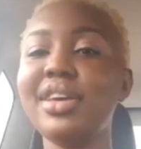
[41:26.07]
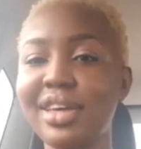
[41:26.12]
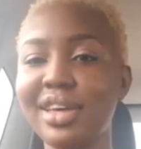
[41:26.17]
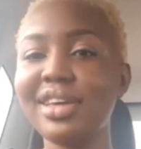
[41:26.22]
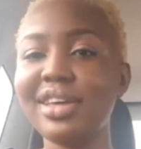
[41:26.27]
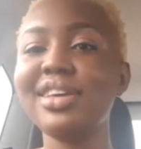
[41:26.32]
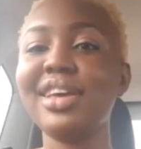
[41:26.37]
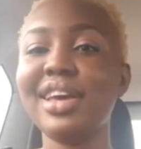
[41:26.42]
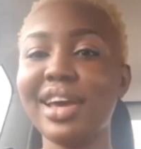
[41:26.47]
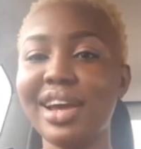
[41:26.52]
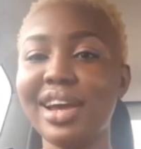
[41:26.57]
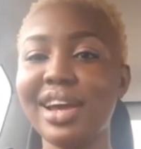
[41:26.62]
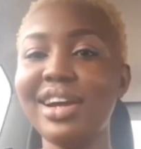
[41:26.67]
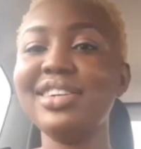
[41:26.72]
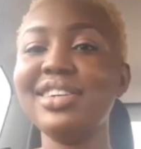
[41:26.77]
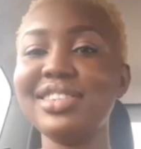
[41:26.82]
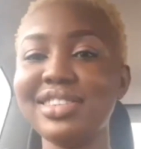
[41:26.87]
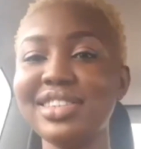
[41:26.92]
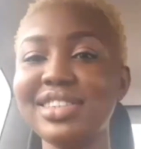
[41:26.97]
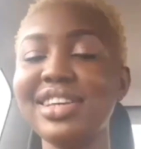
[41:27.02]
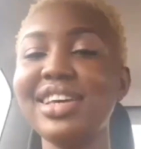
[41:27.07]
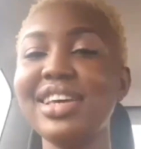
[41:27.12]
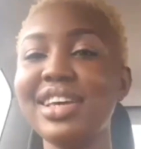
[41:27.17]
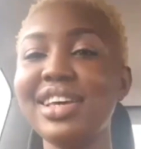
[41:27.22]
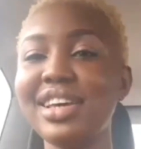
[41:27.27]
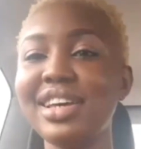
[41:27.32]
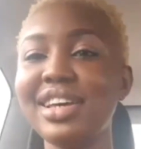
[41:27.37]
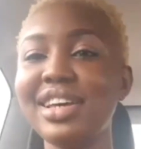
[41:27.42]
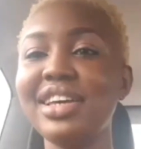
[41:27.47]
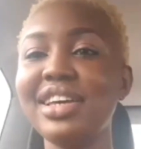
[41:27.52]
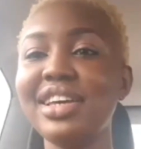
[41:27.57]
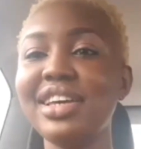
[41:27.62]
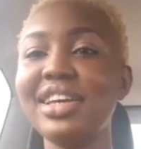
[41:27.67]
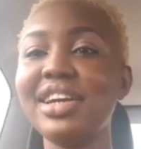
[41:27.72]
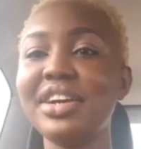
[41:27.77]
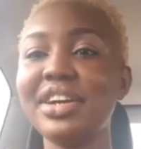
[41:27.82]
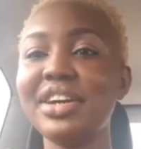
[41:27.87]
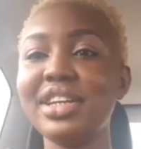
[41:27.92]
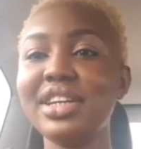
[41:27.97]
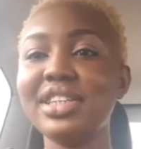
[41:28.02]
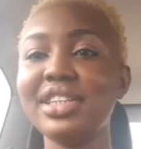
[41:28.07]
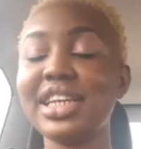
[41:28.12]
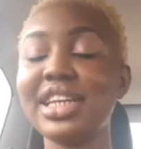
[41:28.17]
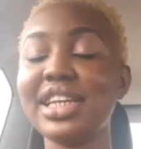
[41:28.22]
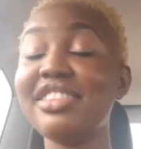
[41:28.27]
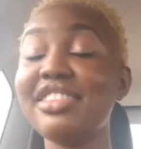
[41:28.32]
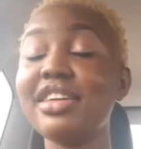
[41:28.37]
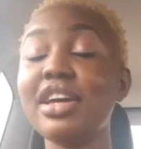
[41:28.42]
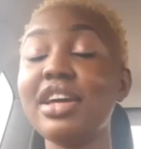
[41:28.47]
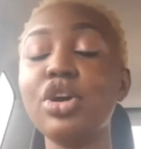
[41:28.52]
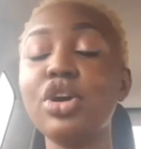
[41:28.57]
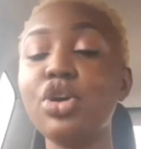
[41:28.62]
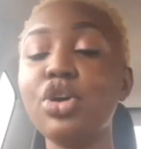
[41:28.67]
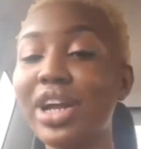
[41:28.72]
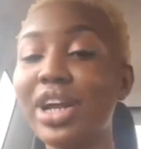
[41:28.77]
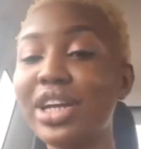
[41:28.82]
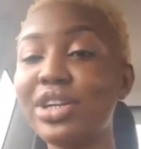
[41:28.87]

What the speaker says: Yeah. Yeah, it is. And I thank God.